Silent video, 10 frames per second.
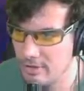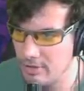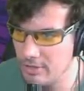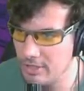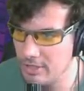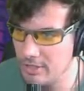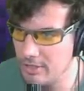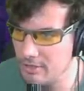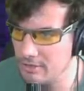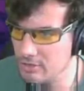the
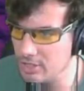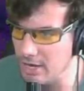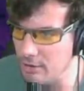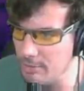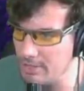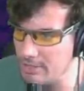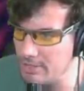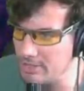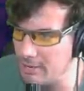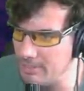gyro basically
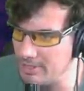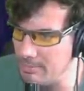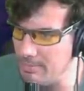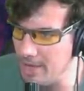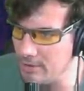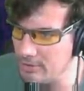set up as a mouse.